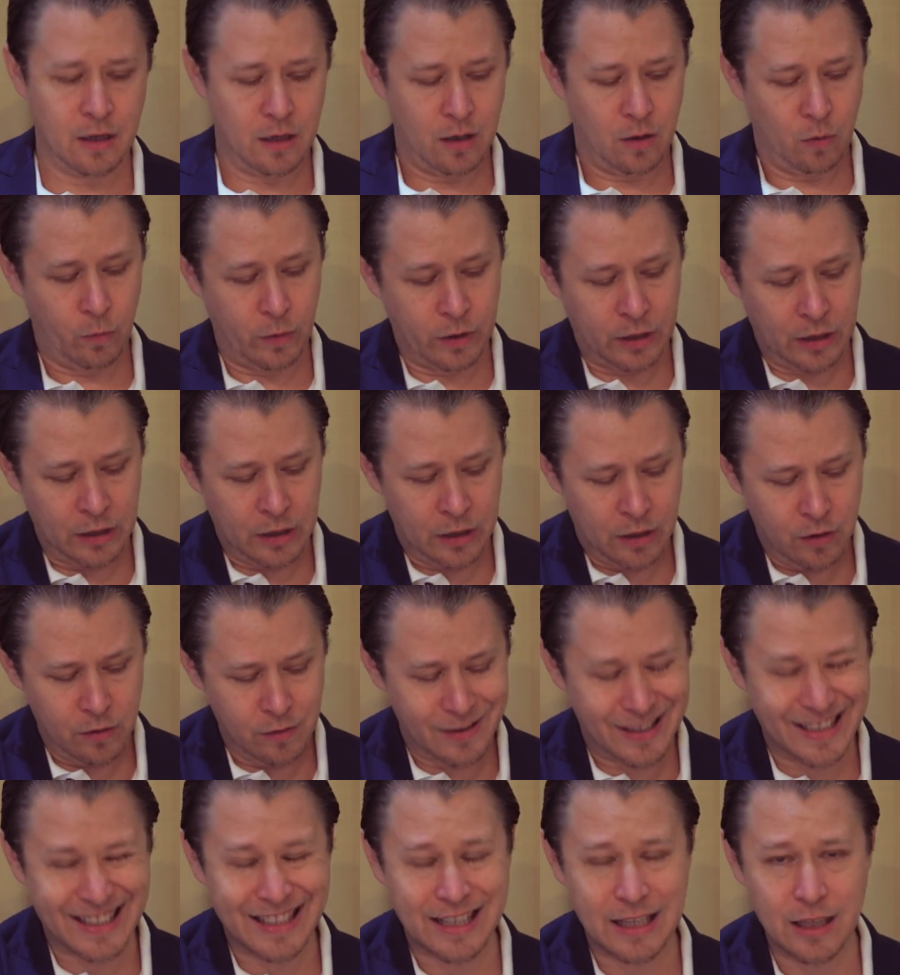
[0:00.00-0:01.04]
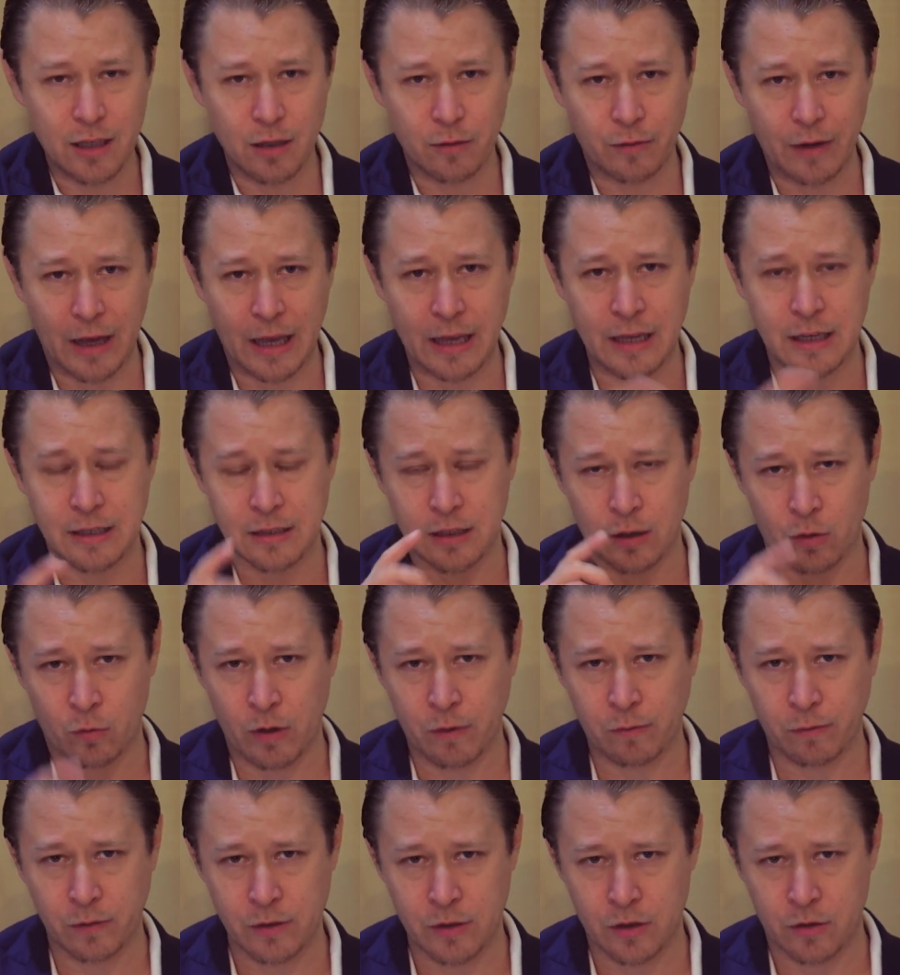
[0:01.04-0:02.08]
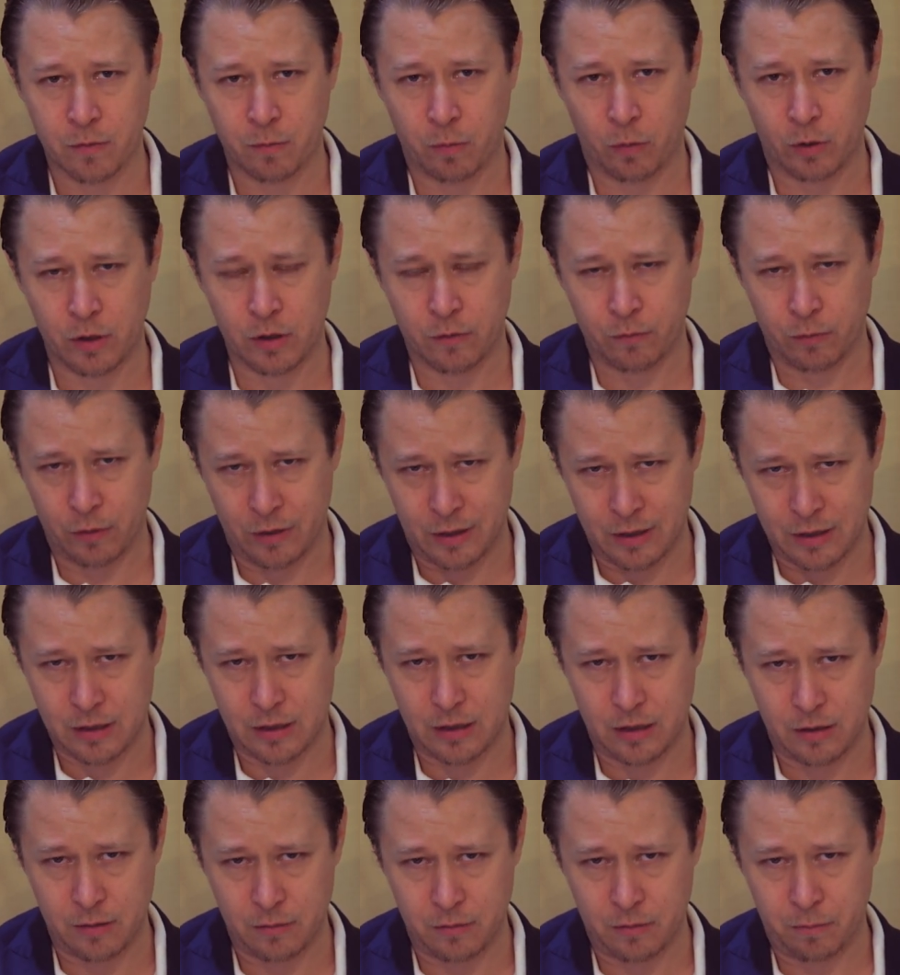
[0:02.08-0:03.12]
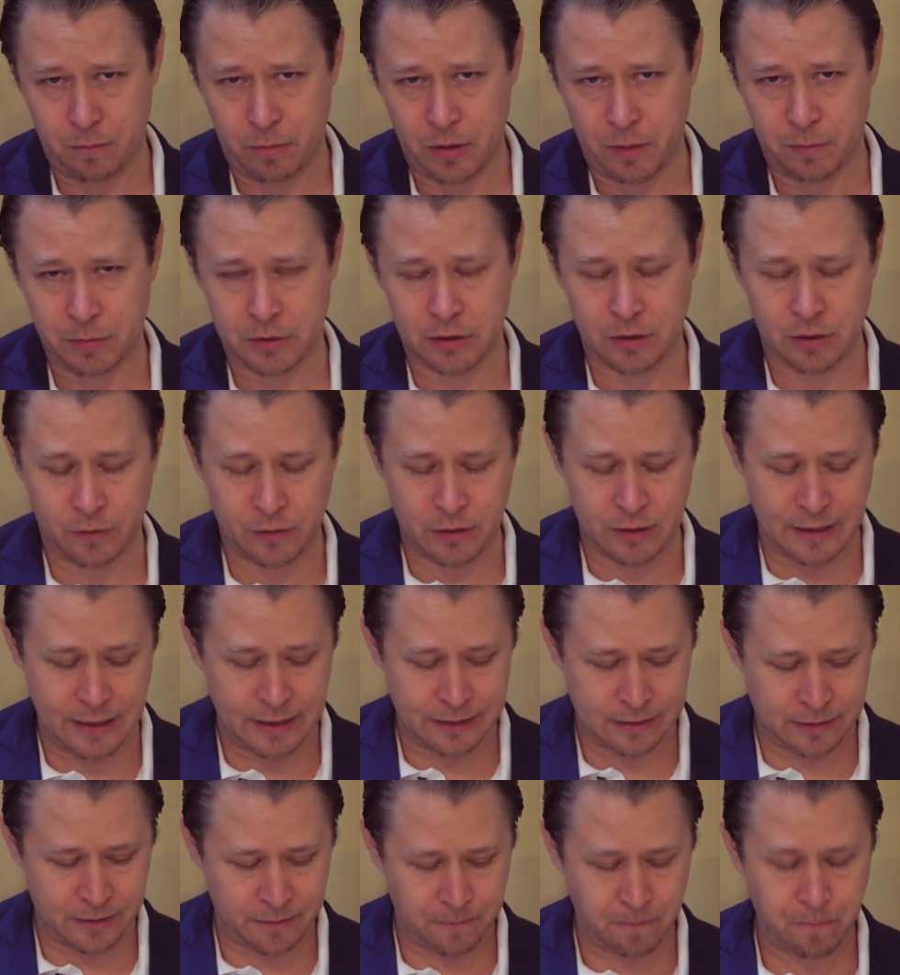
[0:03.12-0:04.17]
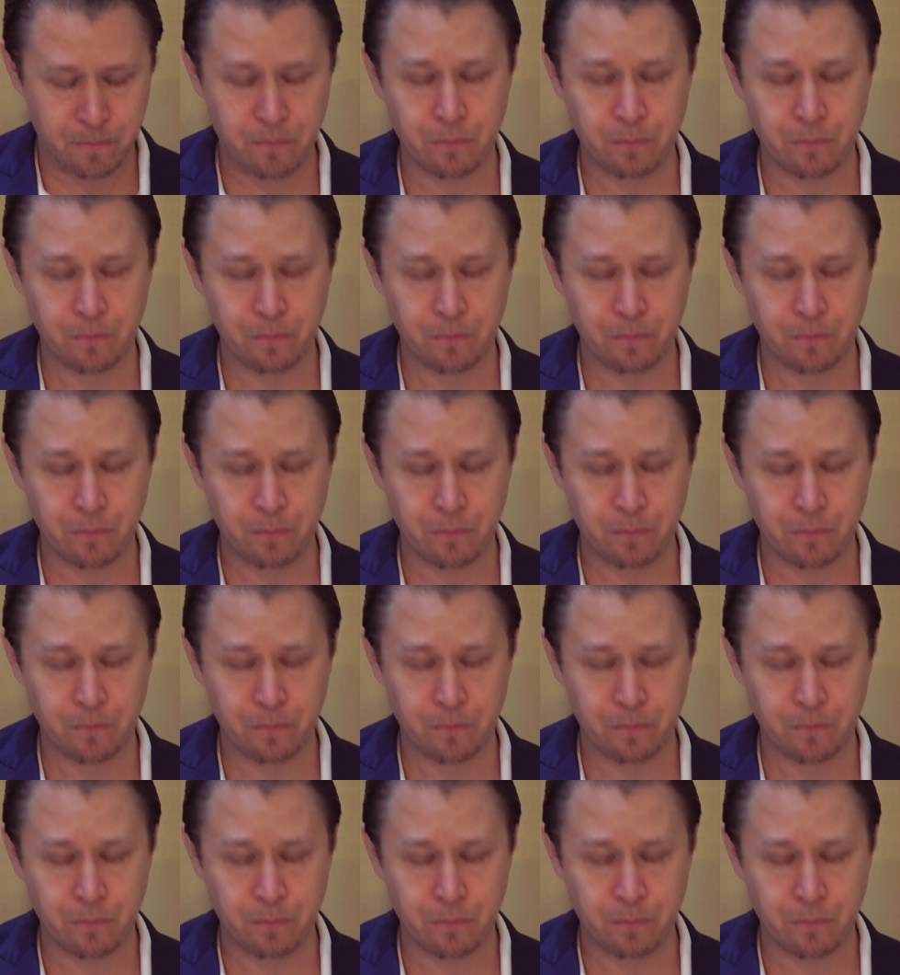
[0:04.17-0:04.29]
We're going to use the key of A as our reference point for this purposes of this lesson.